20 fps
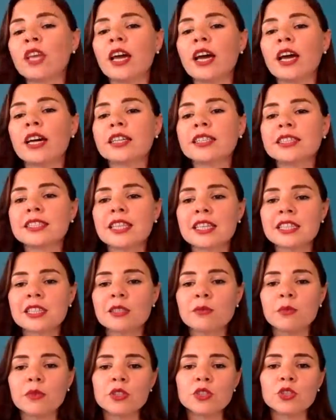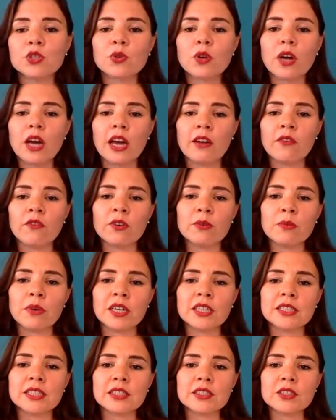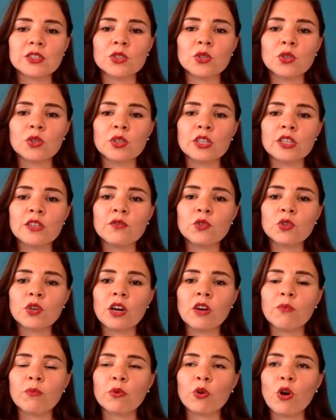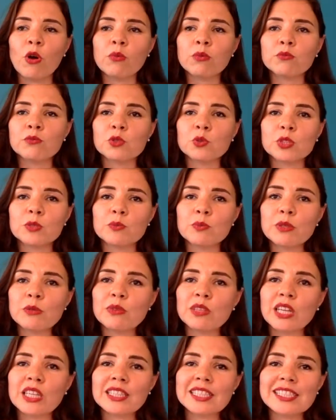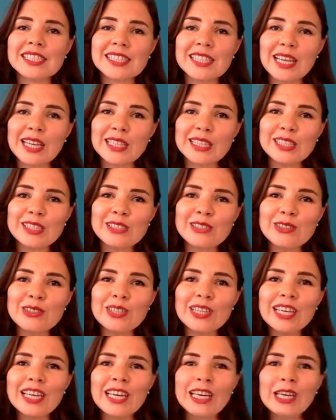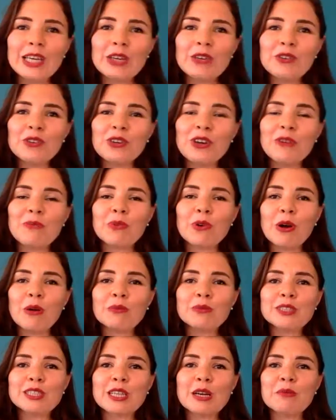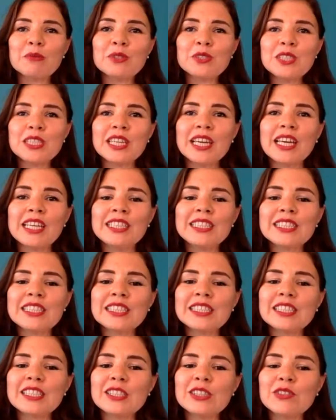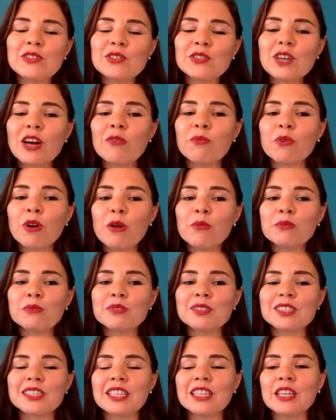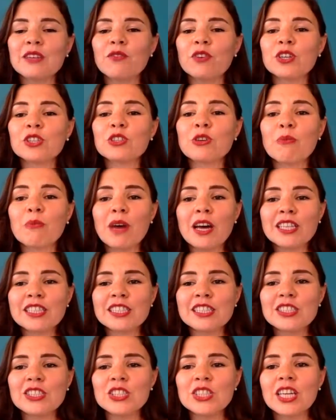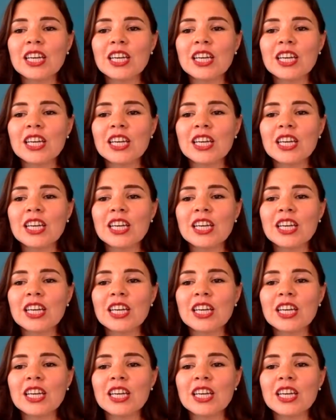accessible to everybody. So if you have problems with people understanding you, if you have problems communicating, if you have problems delivering your message,